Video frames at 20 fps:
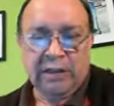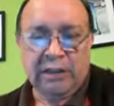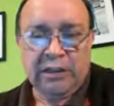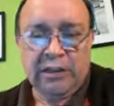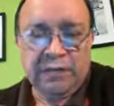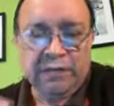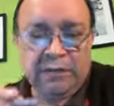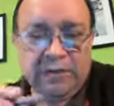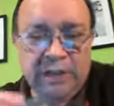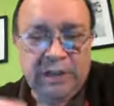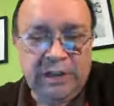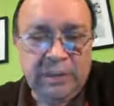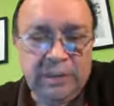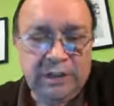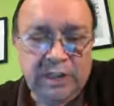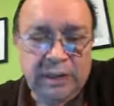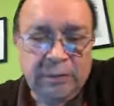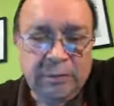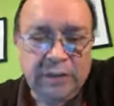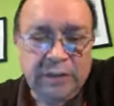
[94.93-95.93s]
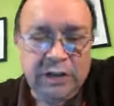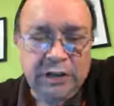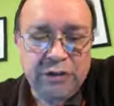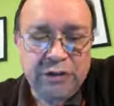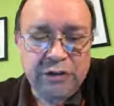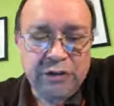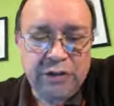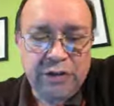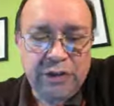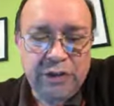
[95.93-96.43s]
The first
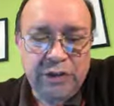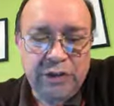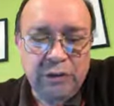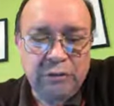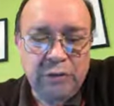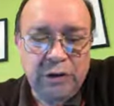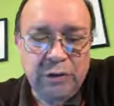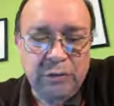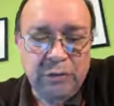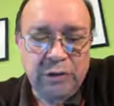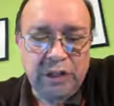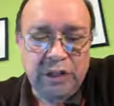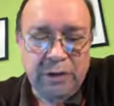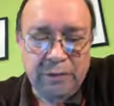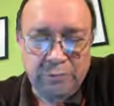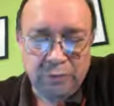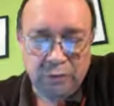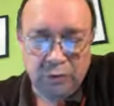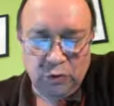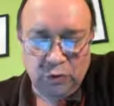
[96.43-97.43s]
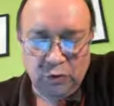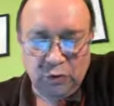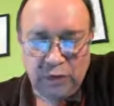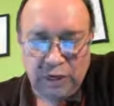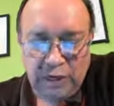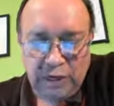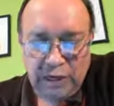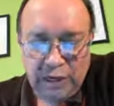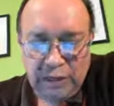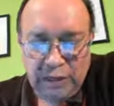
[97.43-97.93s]
temptation here will be
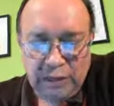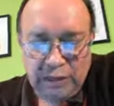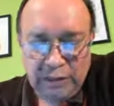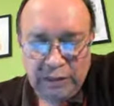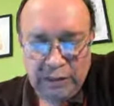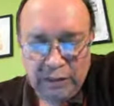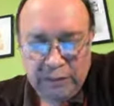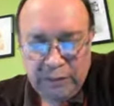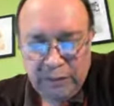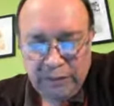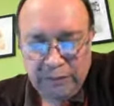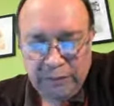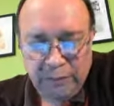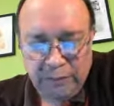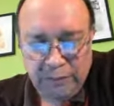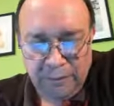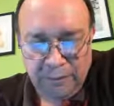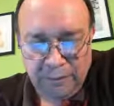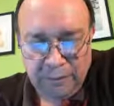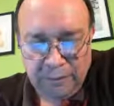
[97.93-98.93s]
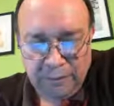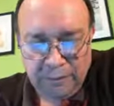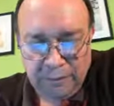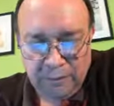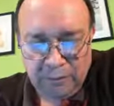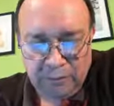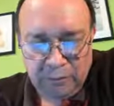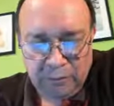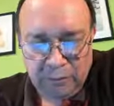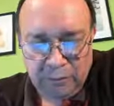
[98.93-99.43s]
to cut the
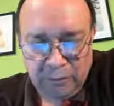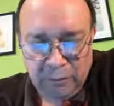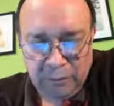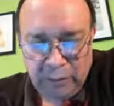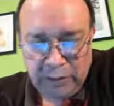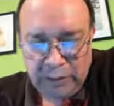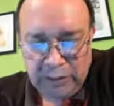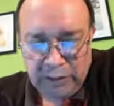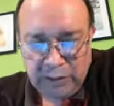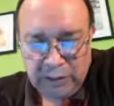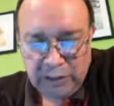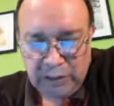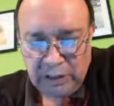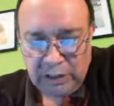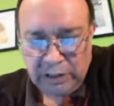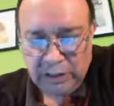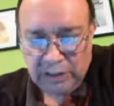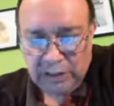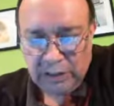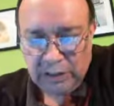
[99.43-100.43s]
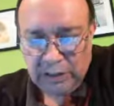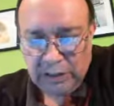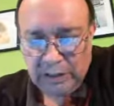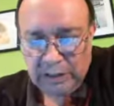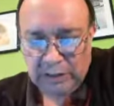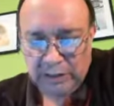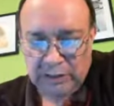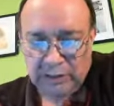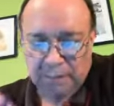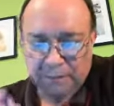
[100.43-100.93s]
truss like
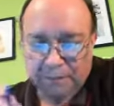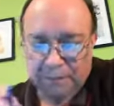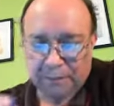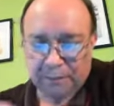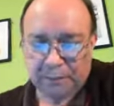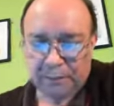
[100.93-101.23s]
this.